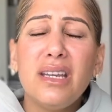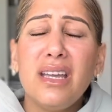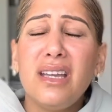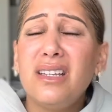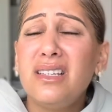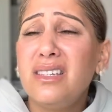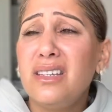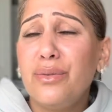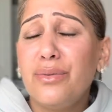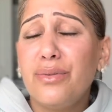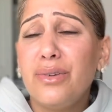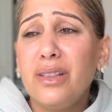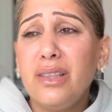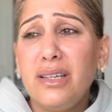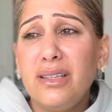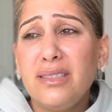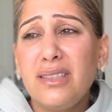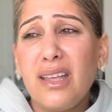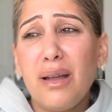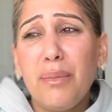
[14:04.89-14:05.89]
It did really
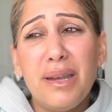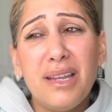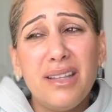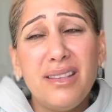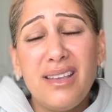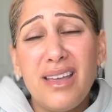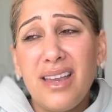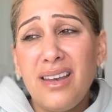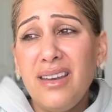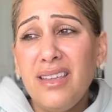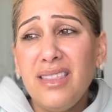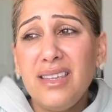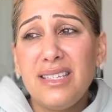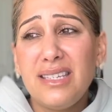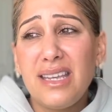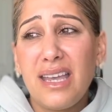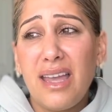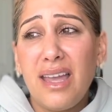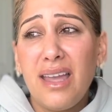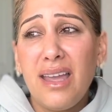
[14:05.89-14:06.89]
suck. But at the end of the
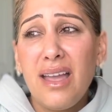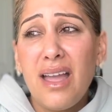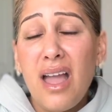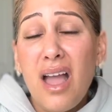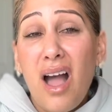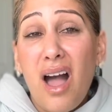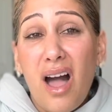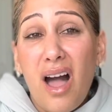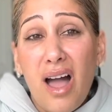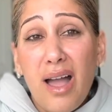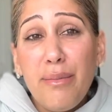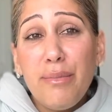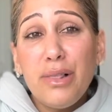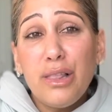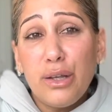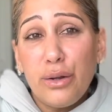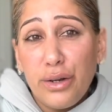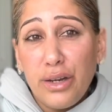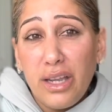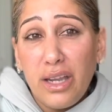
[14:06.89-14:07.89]
day, I'm
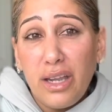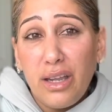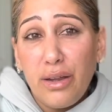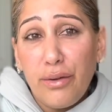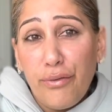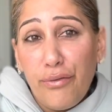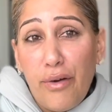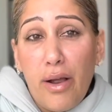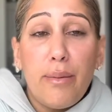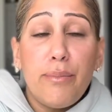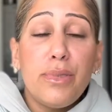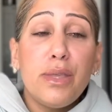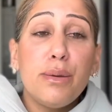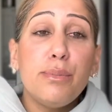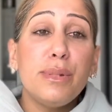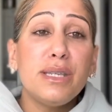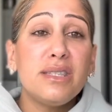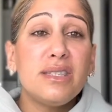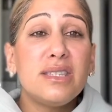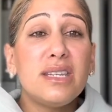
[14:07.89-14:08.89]
learning from the
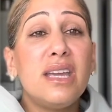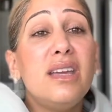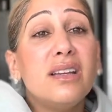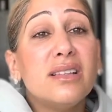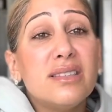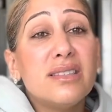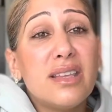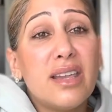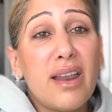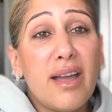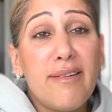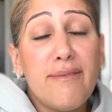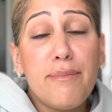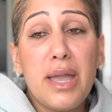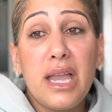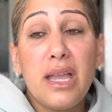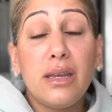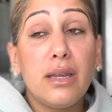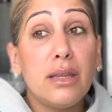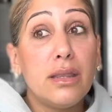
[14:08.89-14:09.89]
mistakes that I've
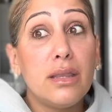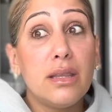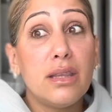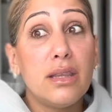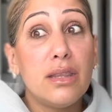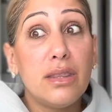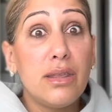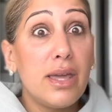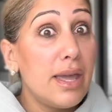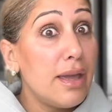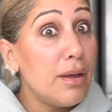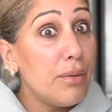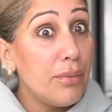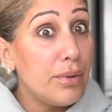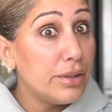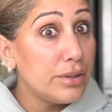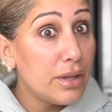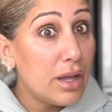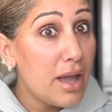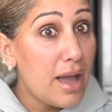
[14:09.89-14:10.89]
made, and they
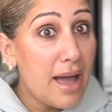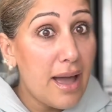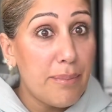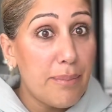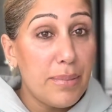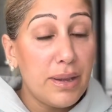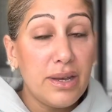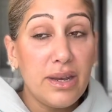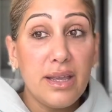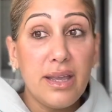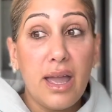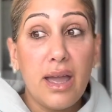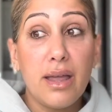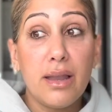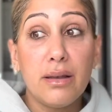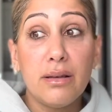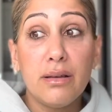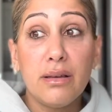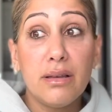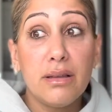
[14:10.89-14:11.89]
will not happen
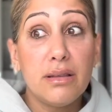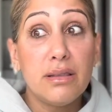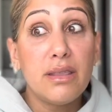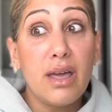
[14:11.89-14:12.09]
again.